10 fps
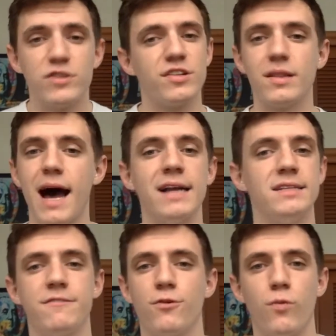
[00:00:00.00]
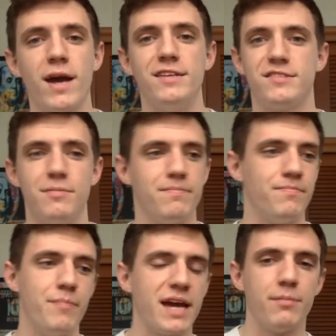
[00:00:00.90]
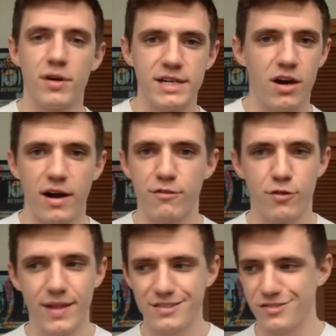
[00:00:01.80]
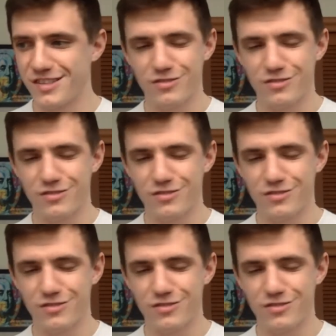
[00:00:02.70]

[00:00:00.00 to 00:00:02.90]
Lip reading: There's a lot of different ways to make money to hire freelancers.